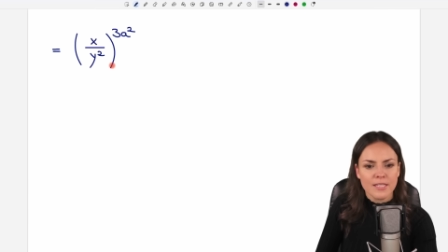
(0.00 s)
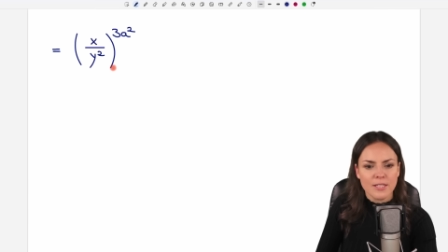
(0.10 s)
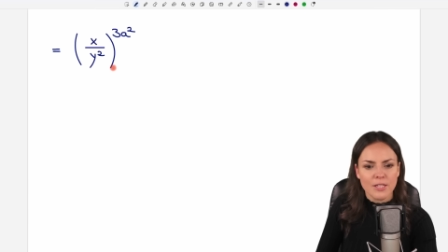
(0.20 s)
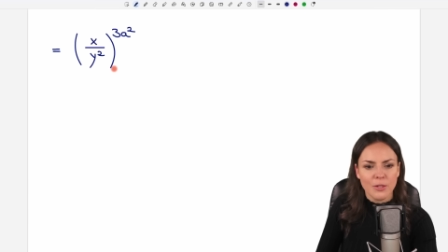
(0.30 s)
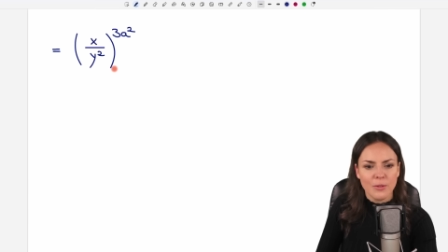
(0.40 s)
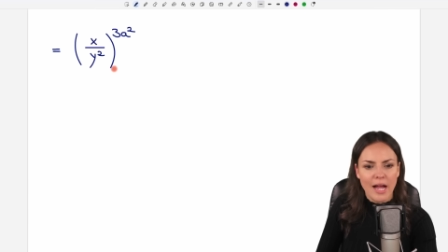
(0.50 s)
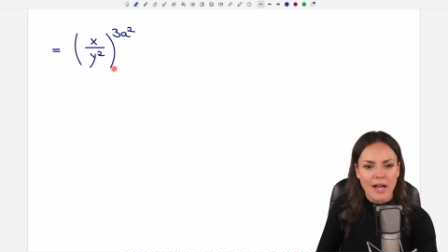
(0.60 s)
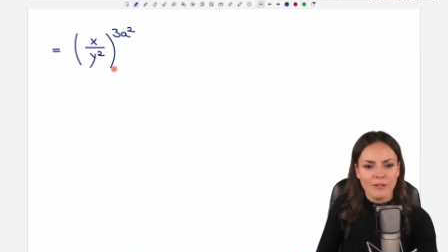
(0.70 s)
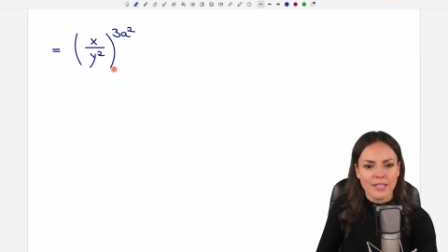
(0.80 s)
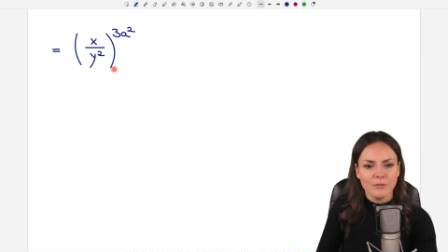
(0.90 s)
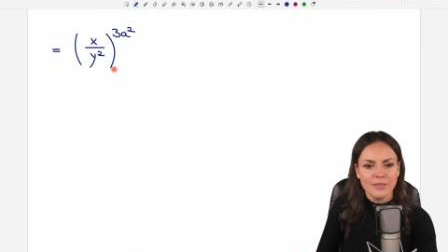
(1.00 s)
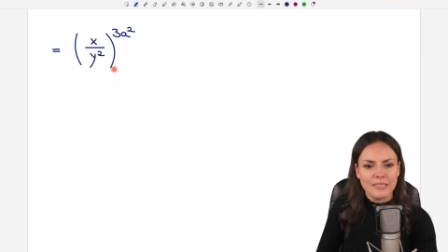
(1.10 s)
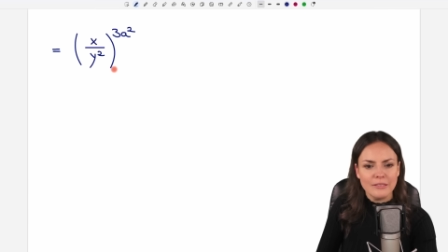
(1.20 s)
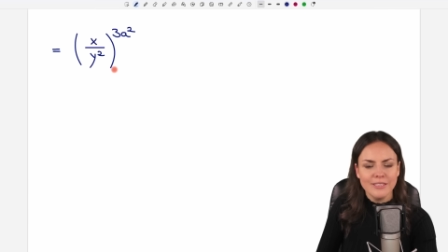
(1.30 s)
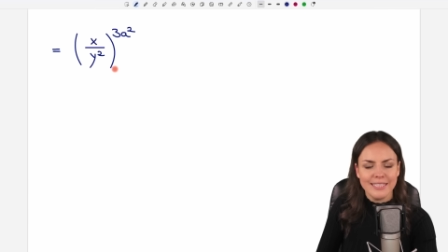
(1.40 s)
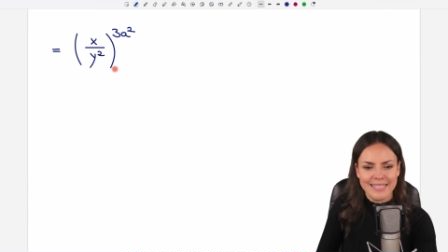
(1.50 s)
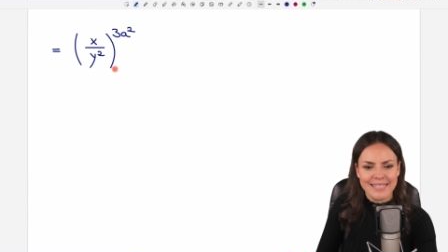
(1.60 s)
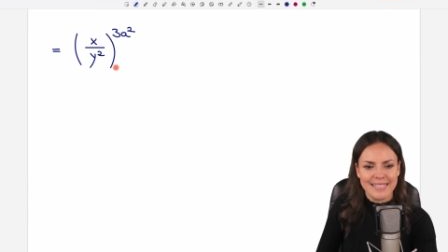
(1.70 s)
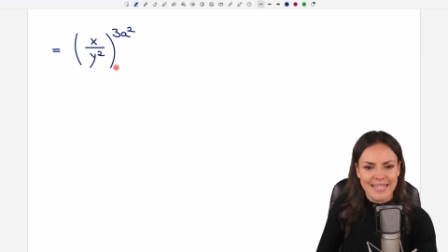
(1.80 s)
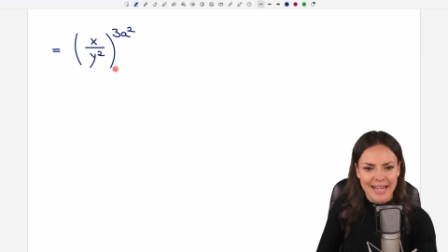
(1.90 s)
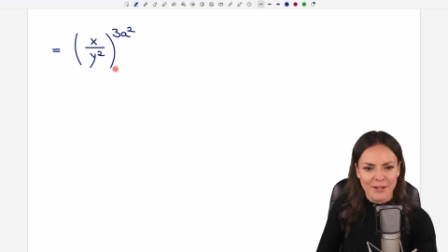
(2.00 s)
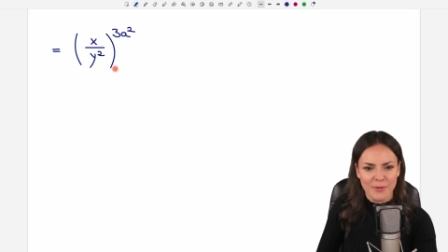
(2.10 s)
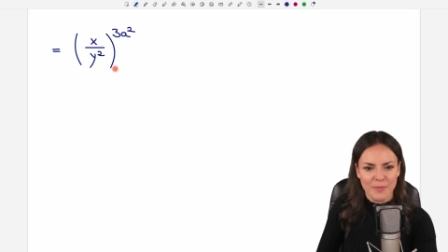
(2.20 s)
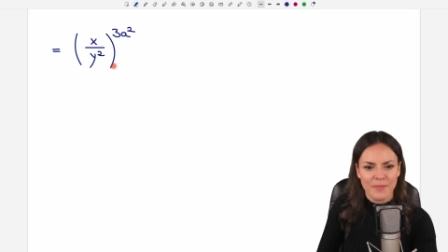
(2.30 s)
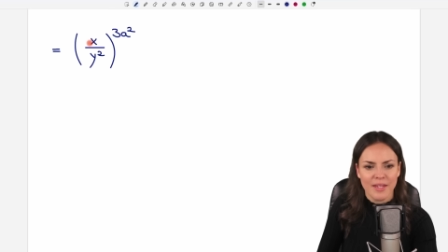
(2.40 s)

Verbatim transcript: So how can we do this now?